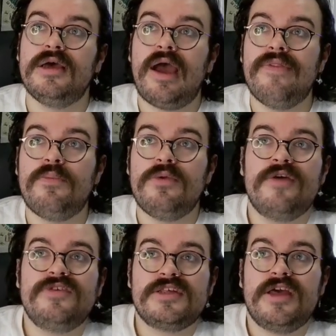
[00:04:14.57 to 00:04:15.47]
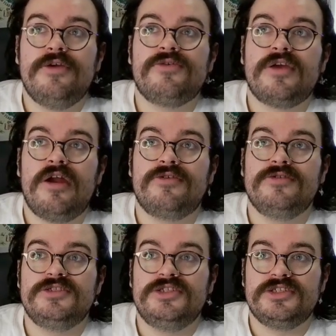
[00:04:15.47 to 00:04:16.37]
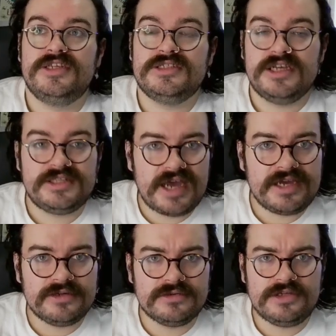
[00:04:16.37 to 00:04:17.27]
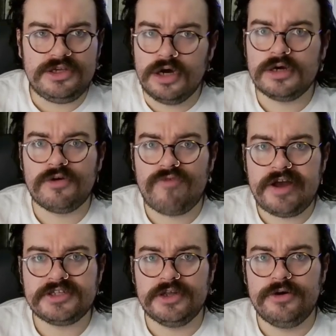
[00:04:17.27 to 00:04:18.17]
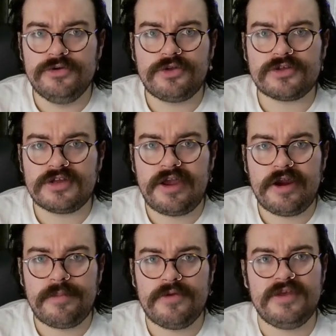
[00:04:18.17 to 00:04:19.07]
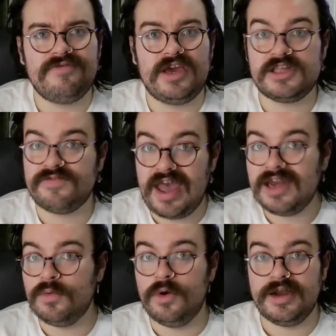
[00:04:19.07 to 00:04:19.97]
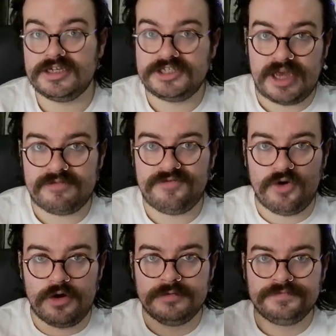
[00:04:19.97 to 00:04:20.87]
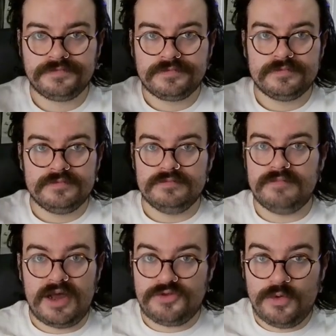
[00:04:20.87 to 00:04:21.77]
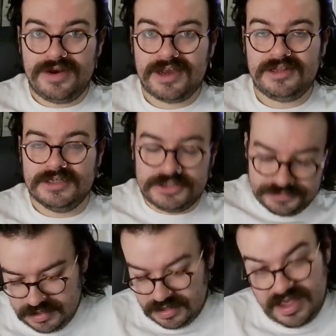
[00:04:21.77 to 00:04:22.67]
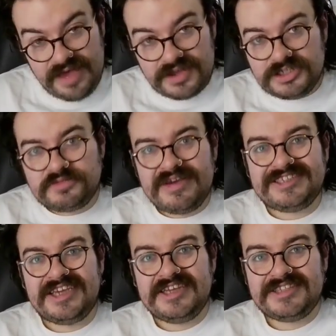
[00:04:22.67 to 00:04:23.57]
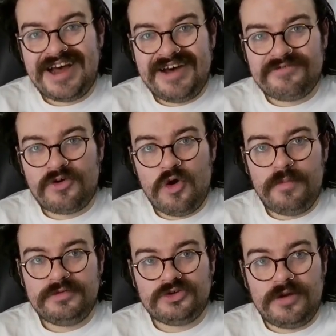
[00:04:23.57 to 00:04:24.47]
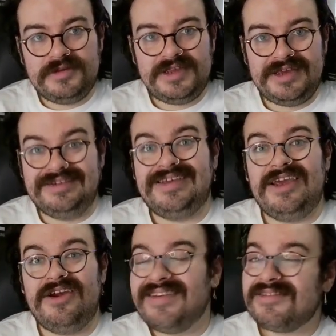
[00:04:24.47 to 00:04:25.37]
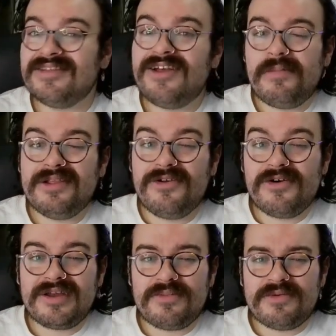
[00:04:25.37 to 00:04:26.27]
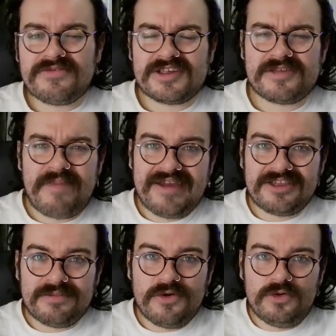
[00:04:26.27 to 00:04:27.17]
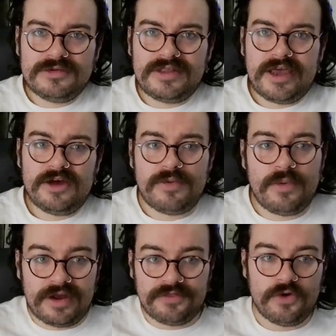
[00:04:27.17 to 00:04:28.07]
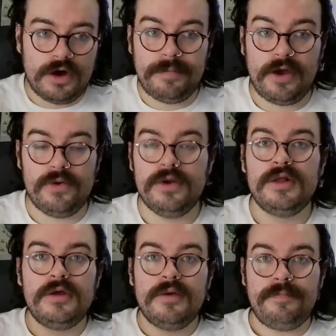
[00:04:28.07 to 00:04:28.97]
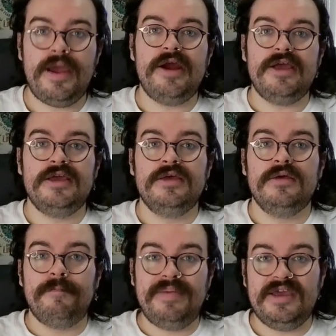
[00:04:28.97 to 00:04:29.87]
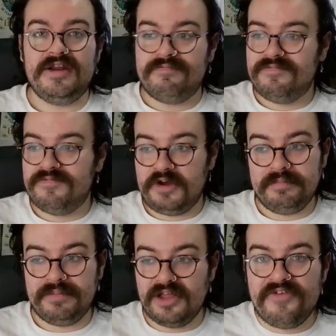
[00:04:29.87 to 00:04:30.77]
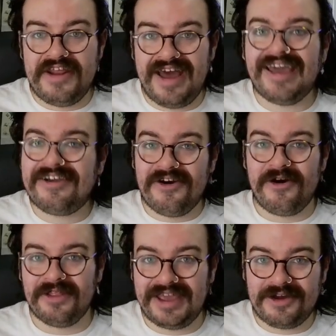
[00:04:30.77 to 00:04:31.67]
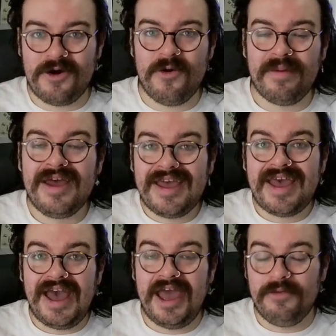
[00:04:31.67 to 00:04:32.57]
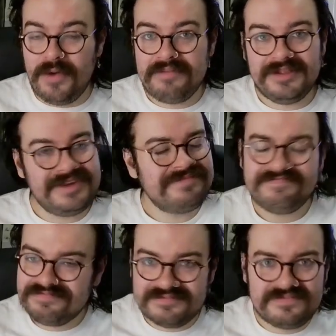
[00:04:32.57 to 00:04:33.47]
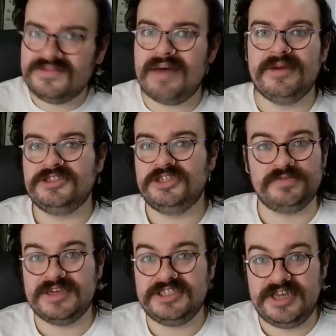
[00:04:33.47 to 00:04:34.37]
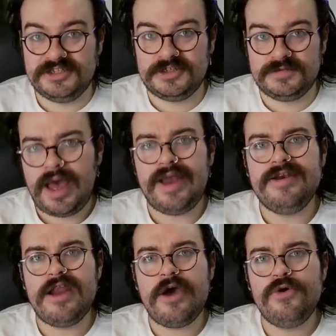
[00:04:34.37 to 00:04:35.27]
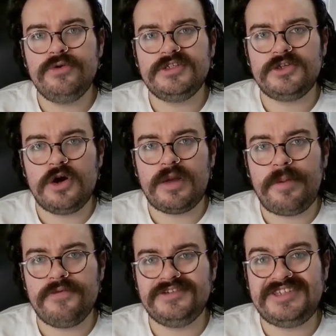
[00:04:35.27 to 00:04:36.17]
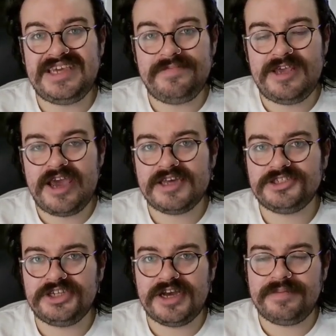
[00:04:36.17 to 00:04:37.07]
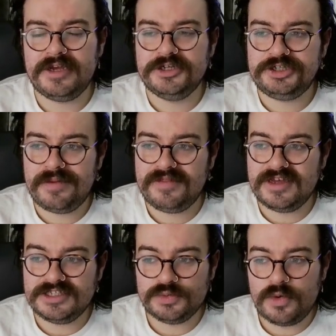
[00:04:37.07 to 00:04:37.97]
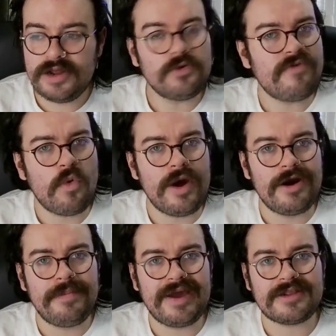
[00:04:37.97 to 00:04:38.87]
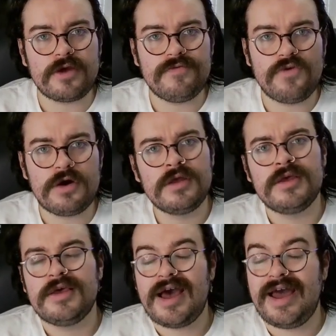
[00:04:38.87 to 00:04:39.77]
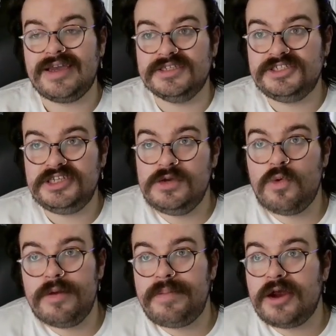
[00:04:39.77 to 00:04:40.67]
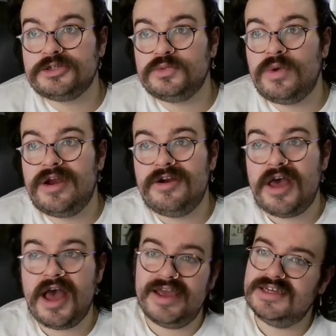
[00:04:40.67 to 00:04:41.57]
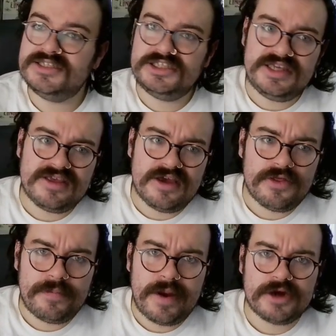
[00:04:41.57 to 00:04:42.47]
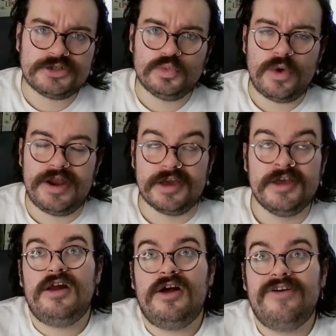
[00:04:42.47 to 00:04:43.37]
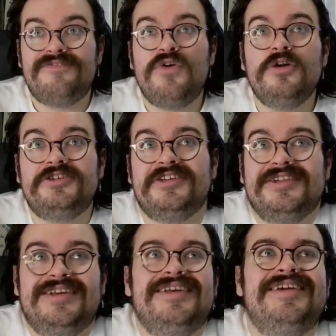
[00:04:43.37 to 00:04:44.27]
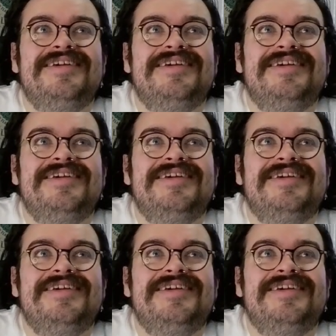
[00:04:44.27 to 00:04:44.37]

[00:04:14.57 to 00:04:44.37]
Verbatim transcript: And then we have this guy whose character is just this entitled younger wrestler who doesn't care about the advice of anyone except for Matthew and Nicholas yeah, I think it just makes sense to have Cope drop the title here. That was a little bit longer than I would have expected him to hold the title, but when I thought about Perry beating a fucking beloved icon like Cope in Wembley, that make, just makes sense. And now to talk about the TBS Championship. This is one I don't have a winner picked out for. I can see one person winning, I can see the other person winning. Unfortunately,